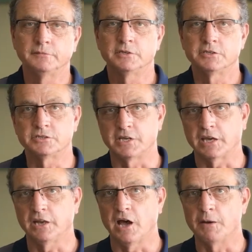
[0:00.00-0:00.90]

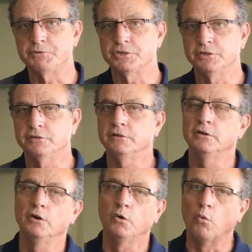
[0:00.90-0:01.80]
Second option,
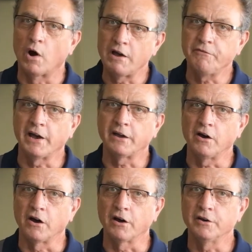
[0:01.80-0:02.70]
Wi-Fi
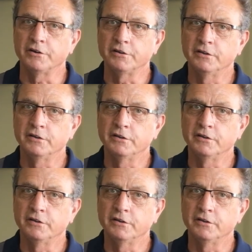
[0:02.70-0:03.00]
card.